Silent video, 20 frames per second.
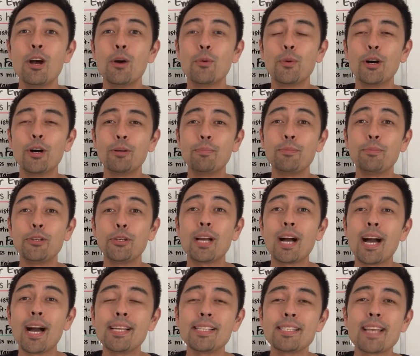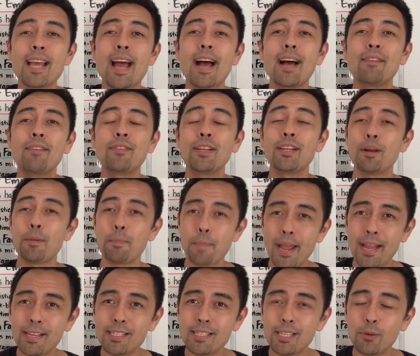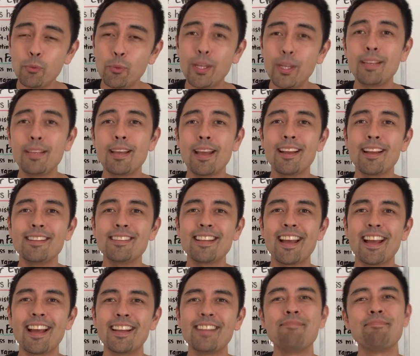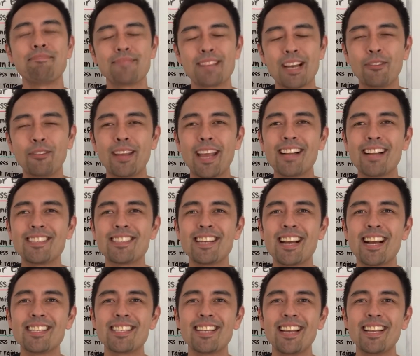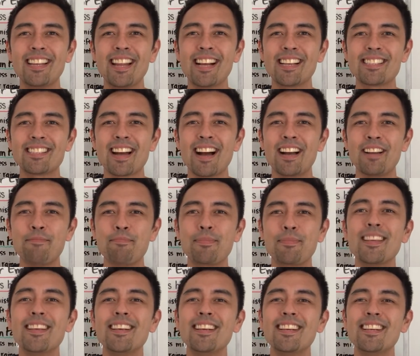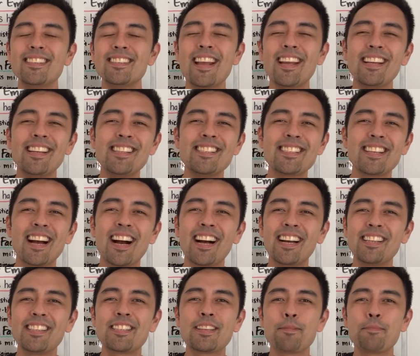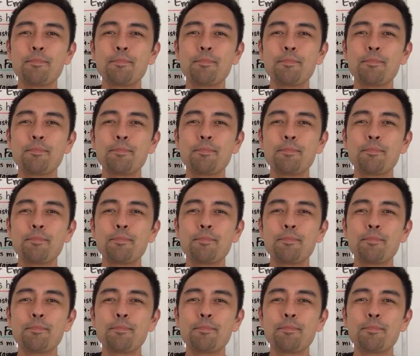Well, you guys have an amazing weekend, and I'll catch you guys again next time. Take it easy, guys.